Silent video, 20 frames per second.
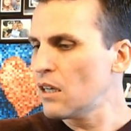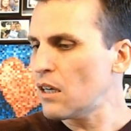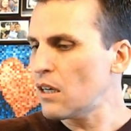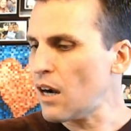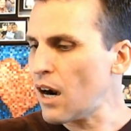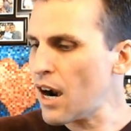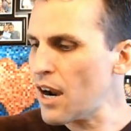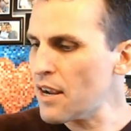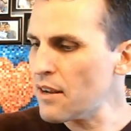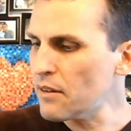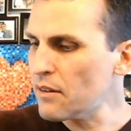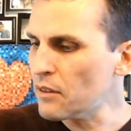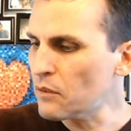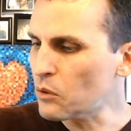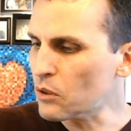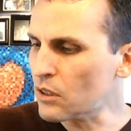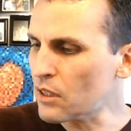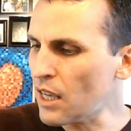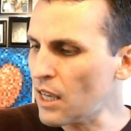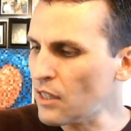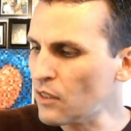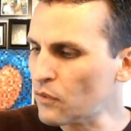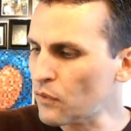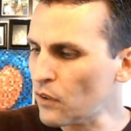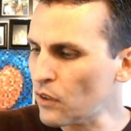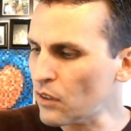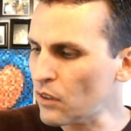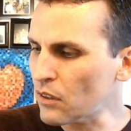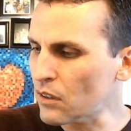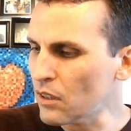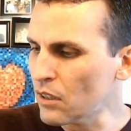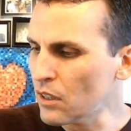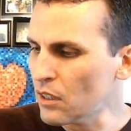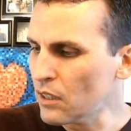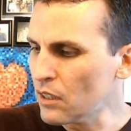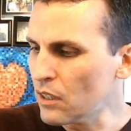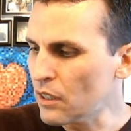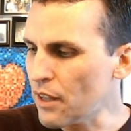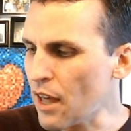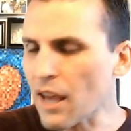all right. Well, thanks for
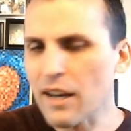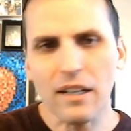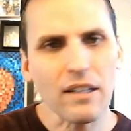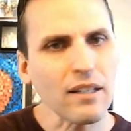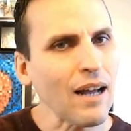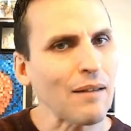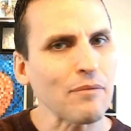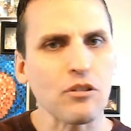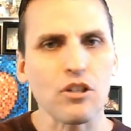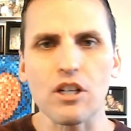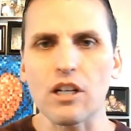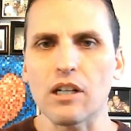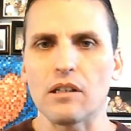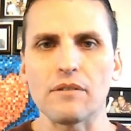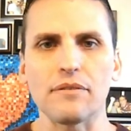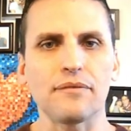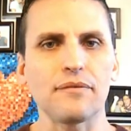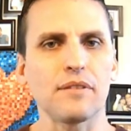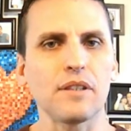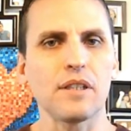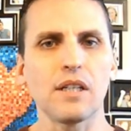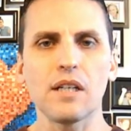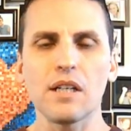not a top shelf.